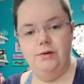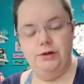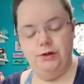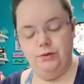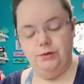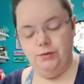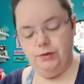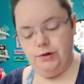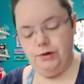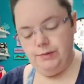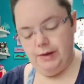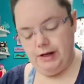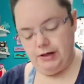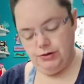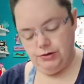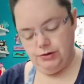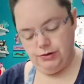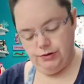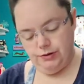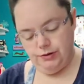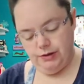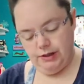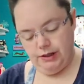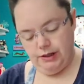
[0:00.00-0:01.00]
you want to make
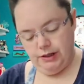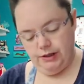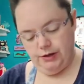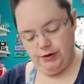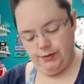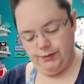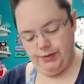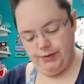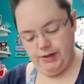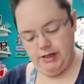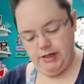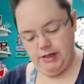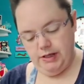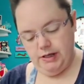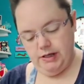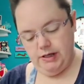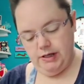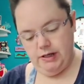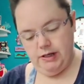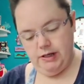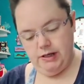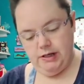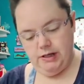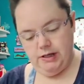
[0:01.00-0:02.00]
sure that your
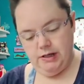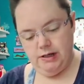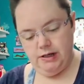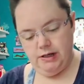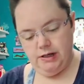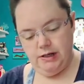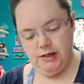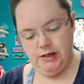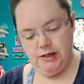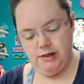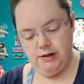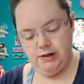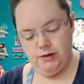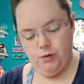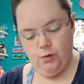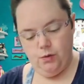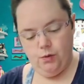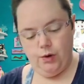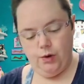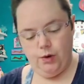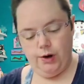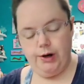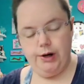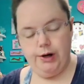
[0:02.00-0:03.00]
pen
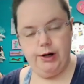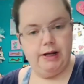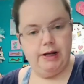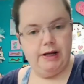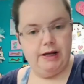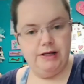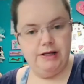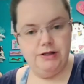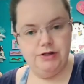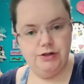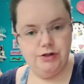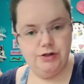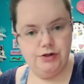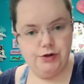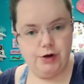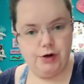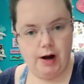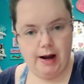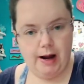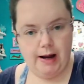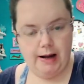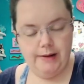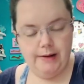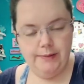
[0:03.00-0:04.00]
work is
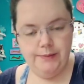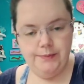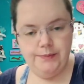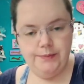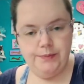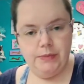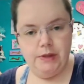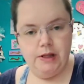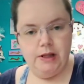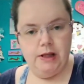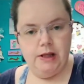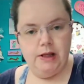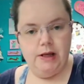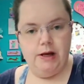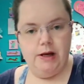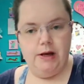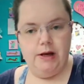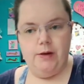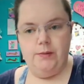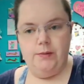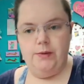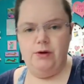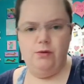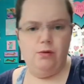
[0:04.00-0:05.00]
dry.
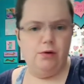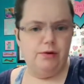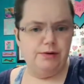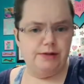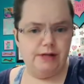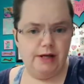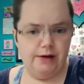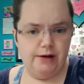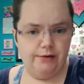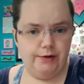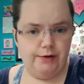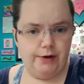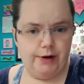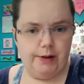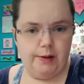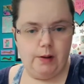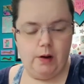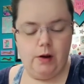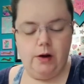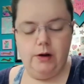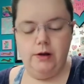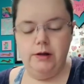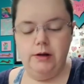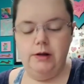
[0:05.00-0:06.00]
It won't take very
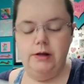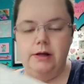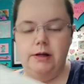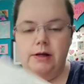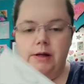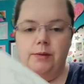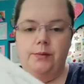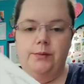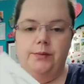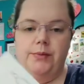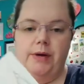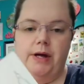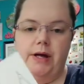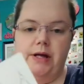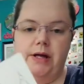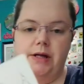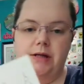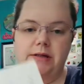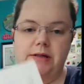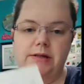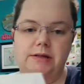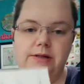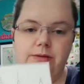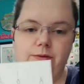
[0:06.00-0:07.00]
long, but
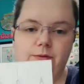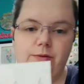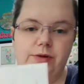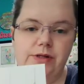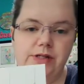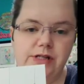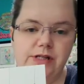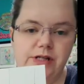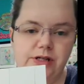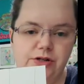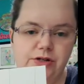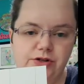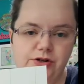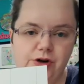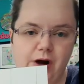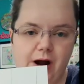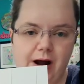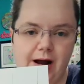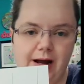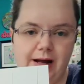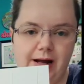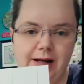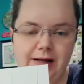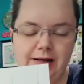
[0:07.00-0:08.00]
once it's
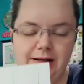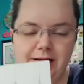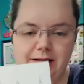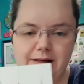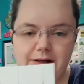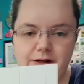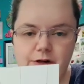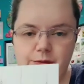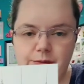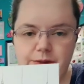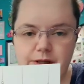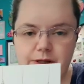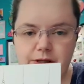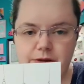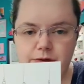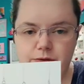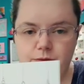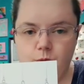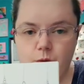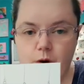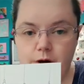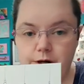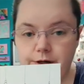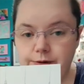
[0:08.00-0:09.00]
dry, it'll be
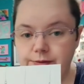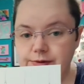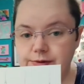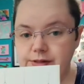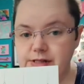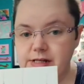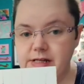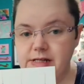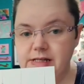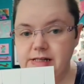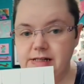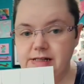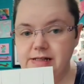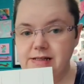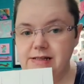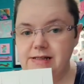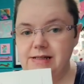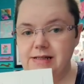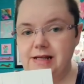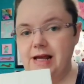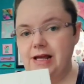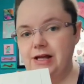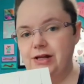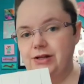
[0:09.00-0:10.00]
water resistant
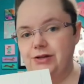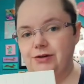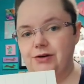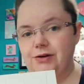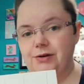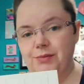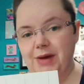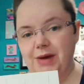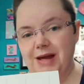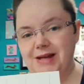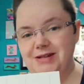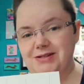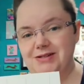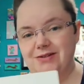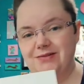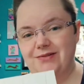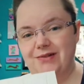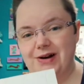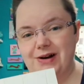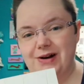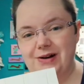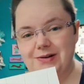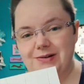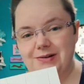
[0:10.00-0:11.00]
and you can paint
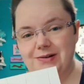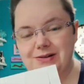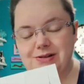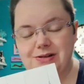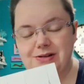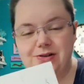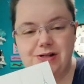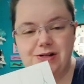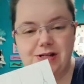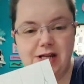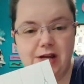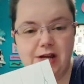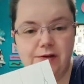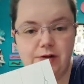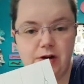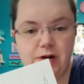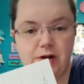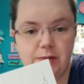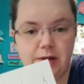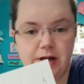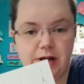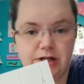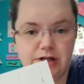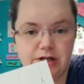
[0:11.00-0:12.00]
over it. So just give it
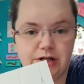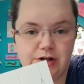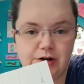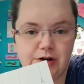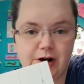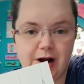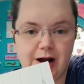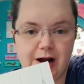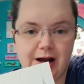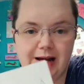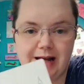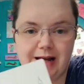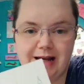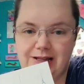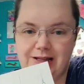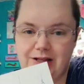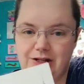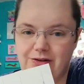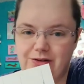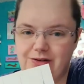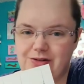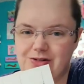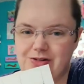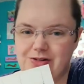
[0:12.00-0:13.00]
a minute to dry and then
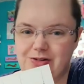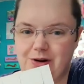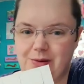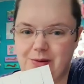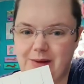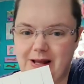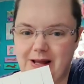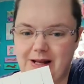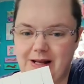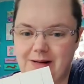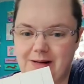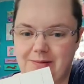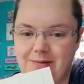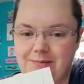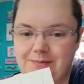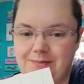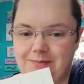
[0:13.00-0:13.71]
you can start painting.